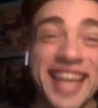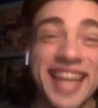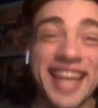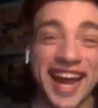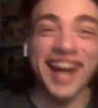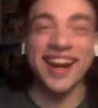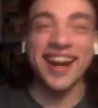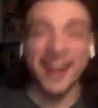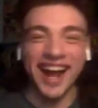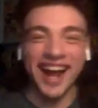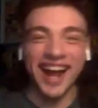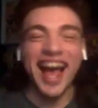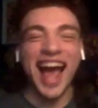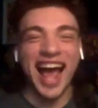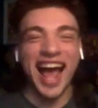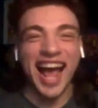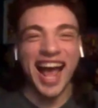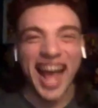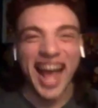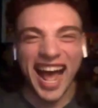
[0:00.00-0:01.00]
there.
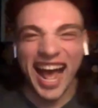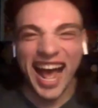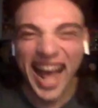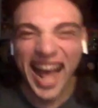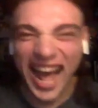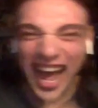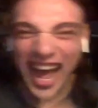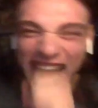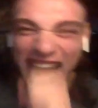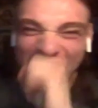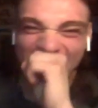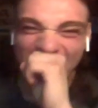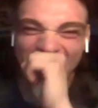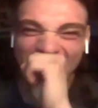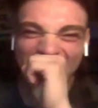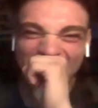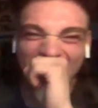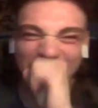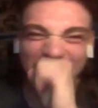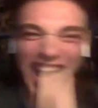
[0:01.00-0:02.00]
Dude, those
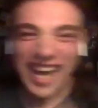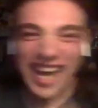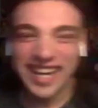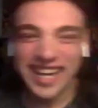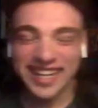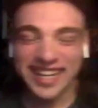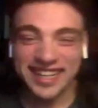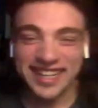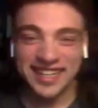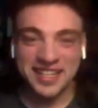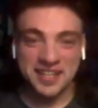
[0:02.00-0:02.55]
roller